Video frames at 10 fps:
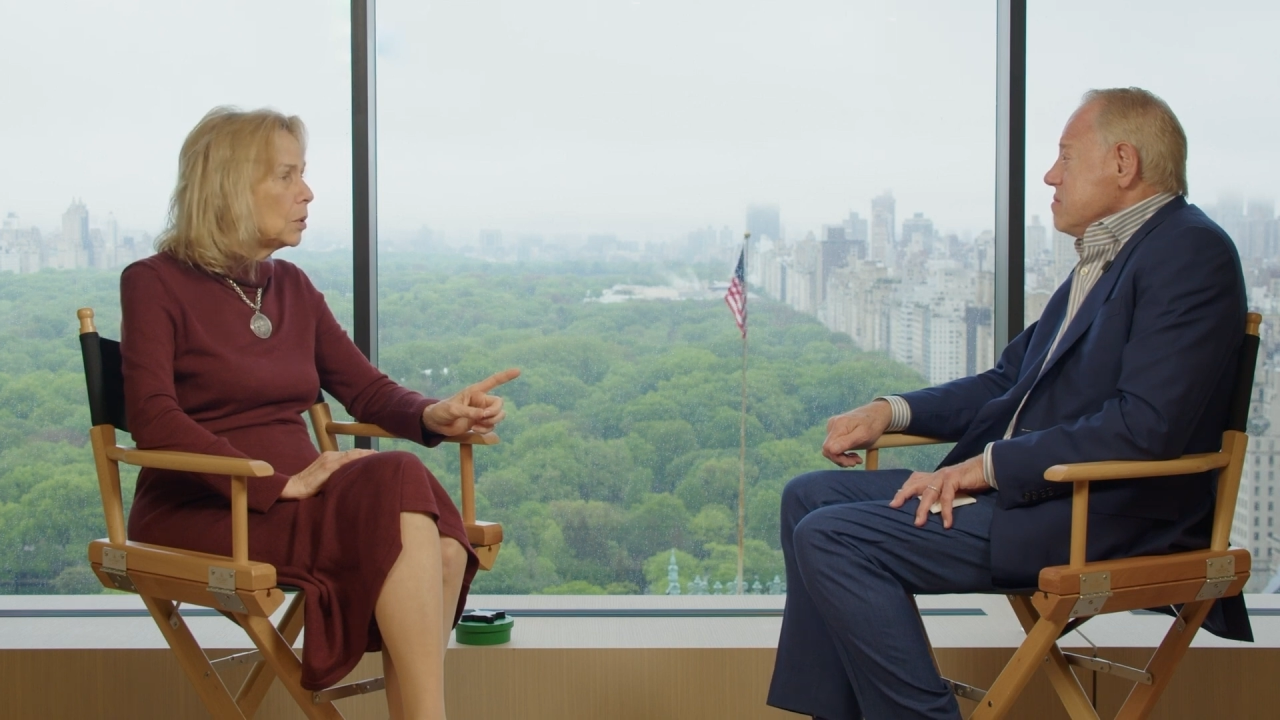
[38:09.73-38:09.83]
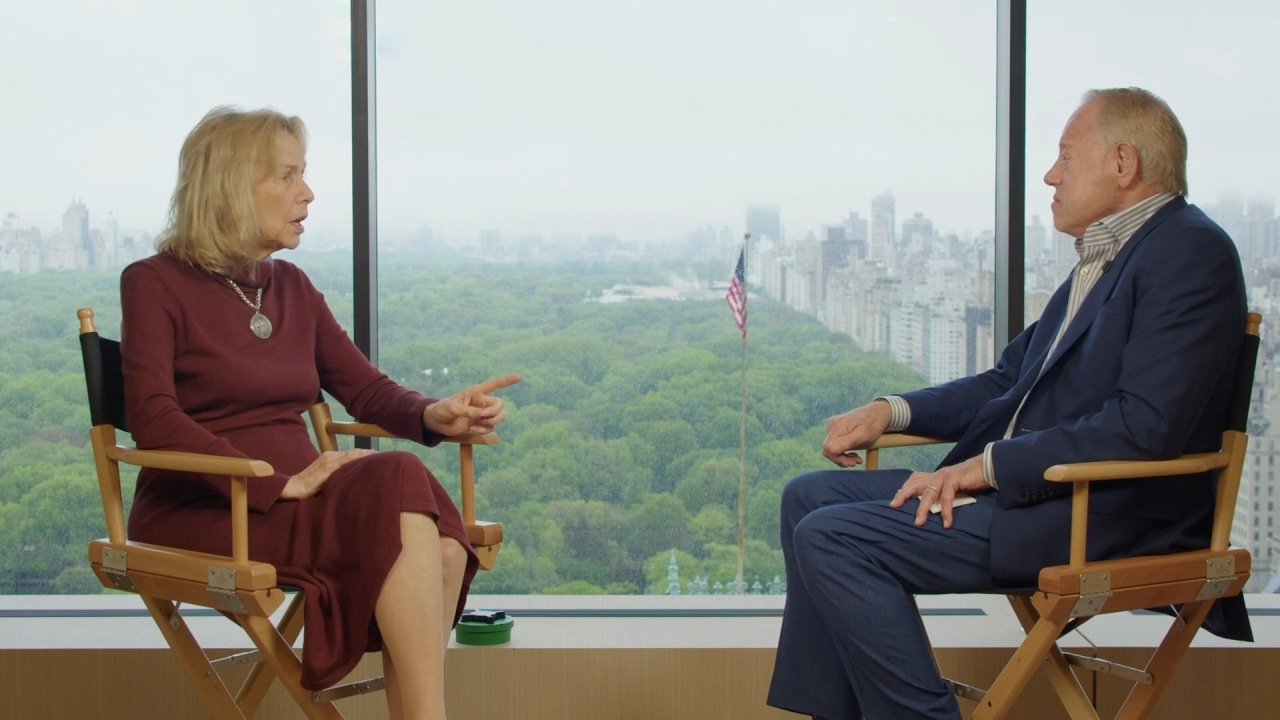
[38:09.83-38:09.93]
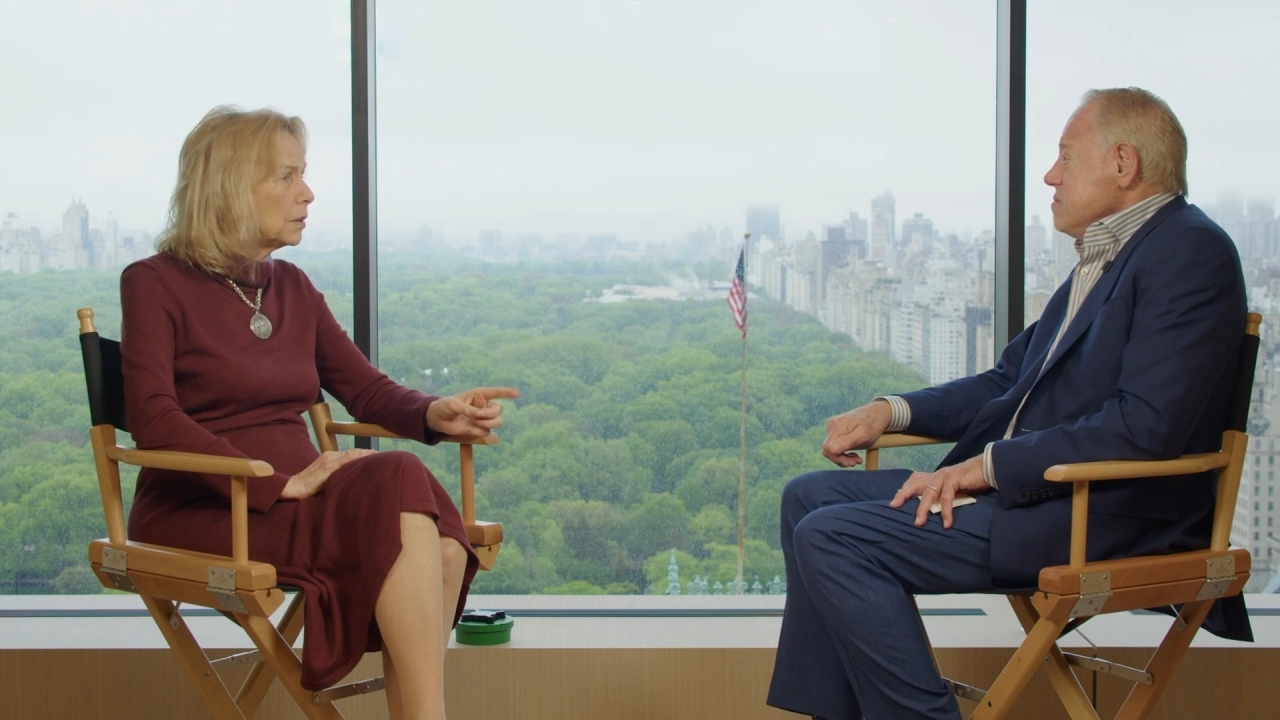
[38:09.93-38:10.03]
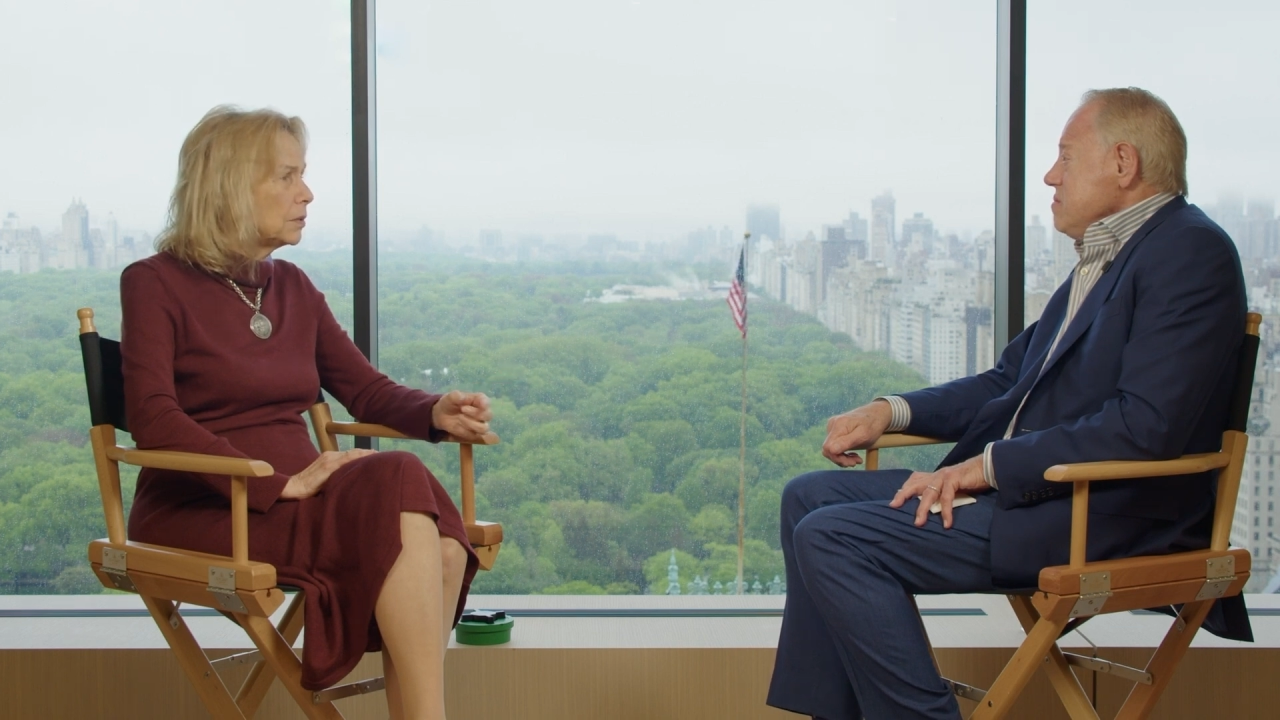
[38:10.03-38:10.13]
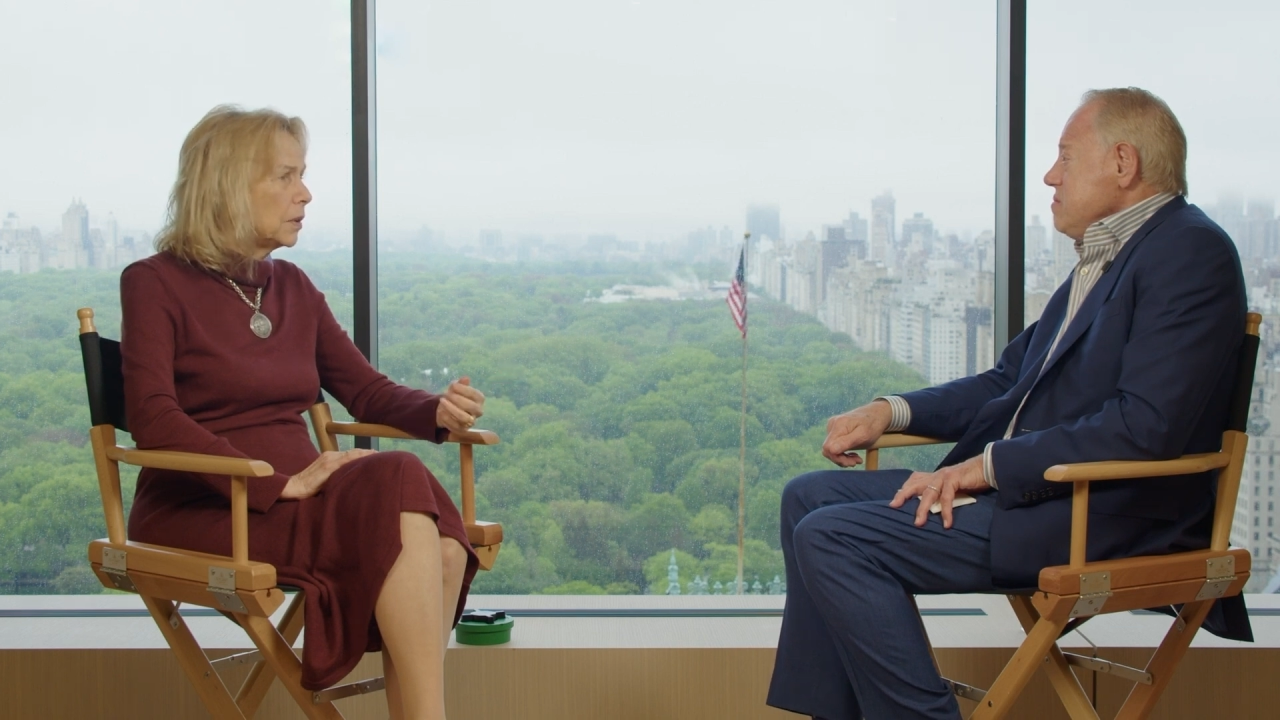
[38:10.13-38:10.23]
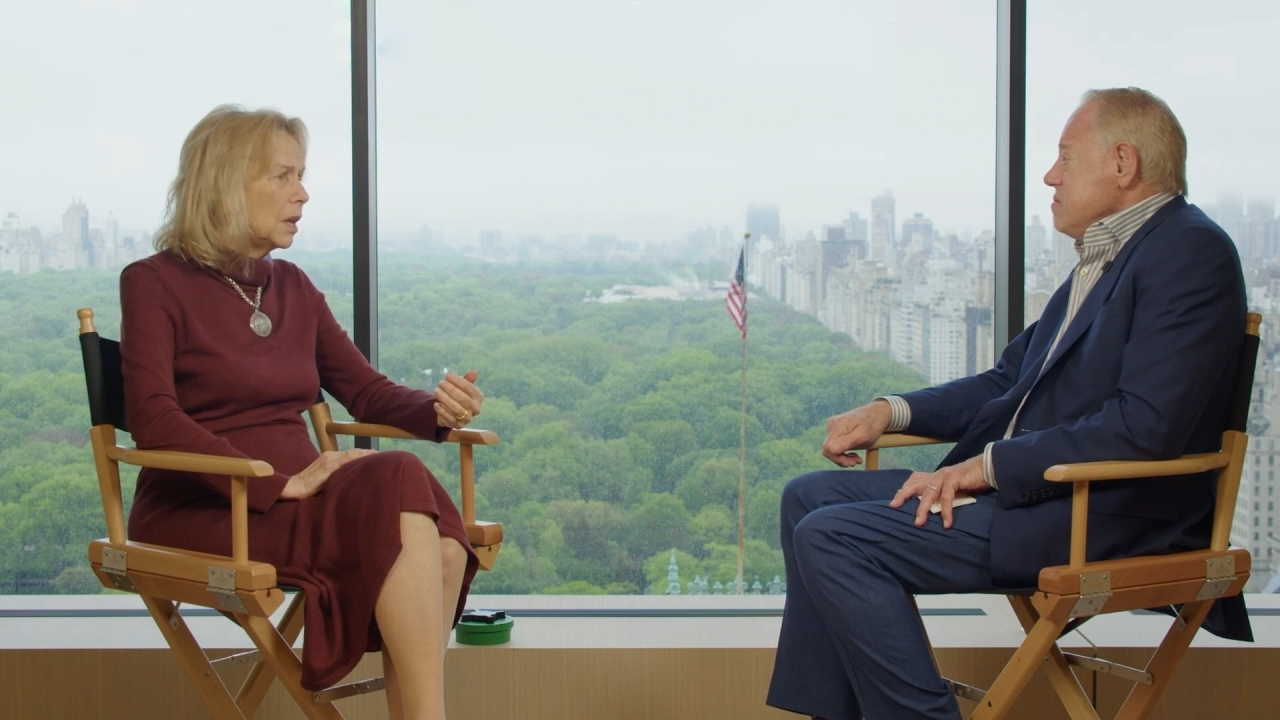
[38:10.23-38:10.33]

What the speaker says: who have